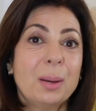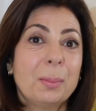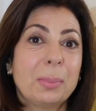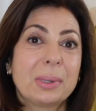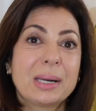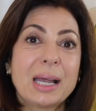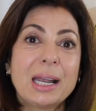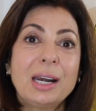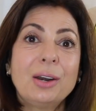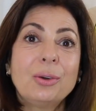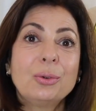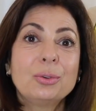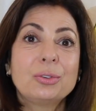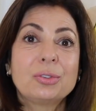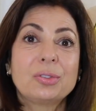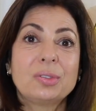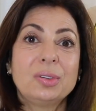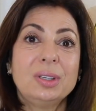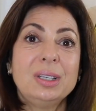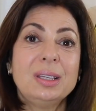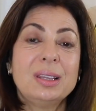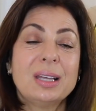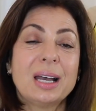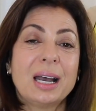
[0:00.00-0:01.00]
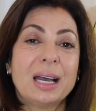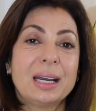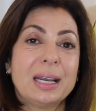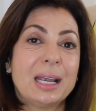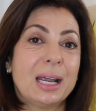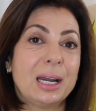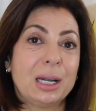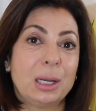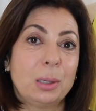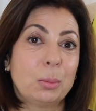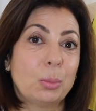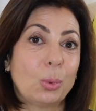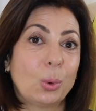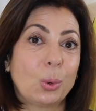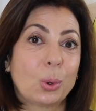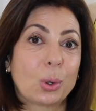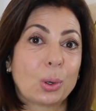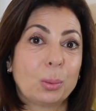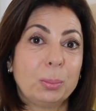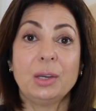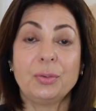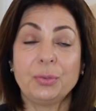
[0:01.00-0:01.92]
but I don't see that anymore.